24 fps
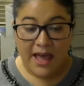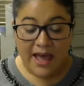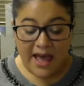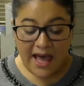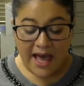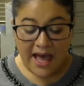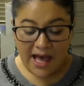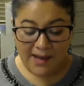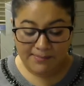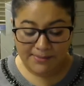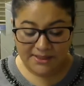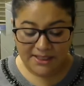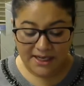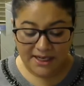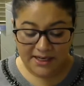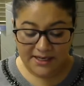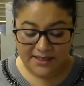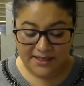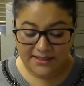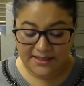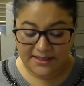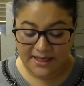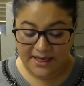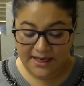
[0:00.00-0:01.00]

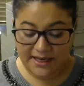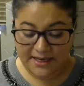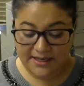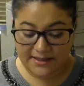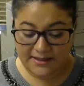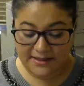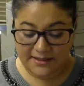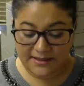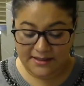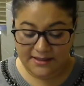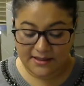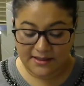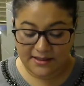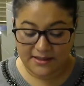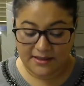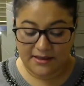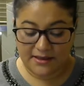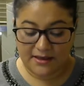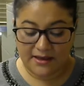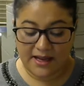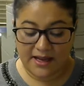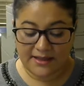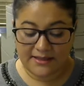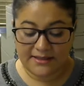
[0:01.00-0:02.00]
Hepatitis C
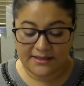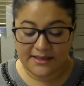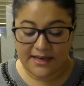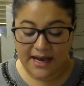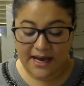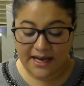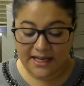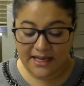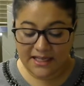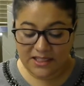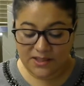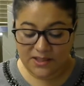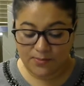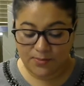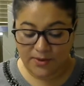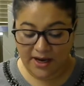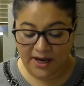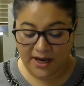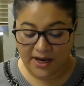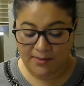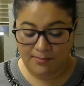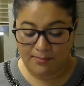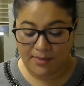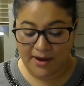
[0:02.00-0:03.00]
is not
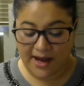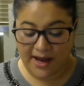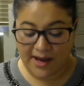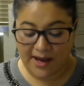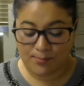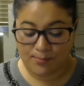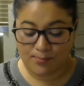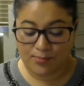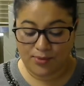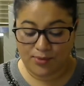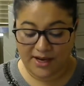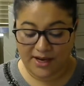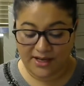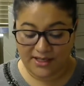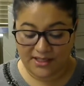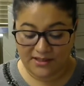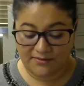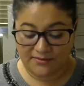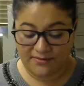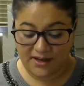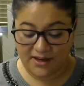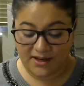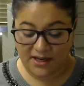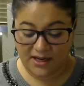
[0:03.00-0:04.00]
spread by
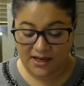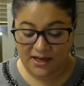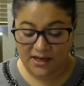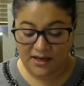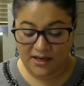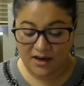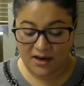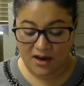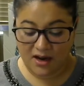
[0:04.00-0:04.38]
breastfeeding,